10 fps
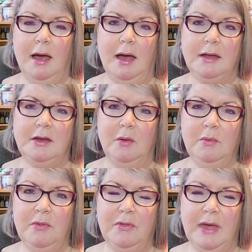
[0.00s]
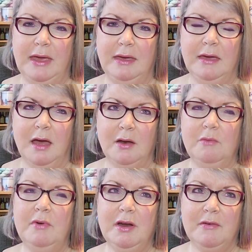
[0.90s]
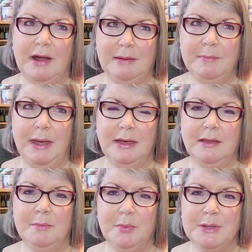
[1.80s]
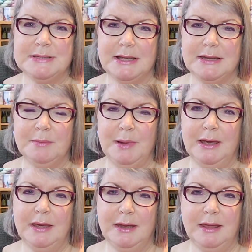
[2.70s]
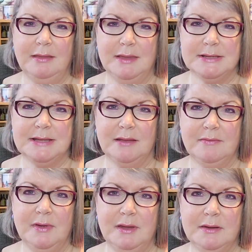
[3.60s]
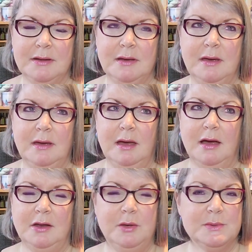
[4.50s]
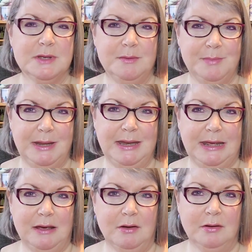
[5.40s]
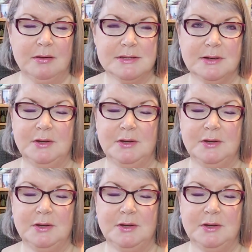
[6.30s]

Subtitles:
I don't regret making the poinsettia blanket in this advent. I knew it was going to be neon, so I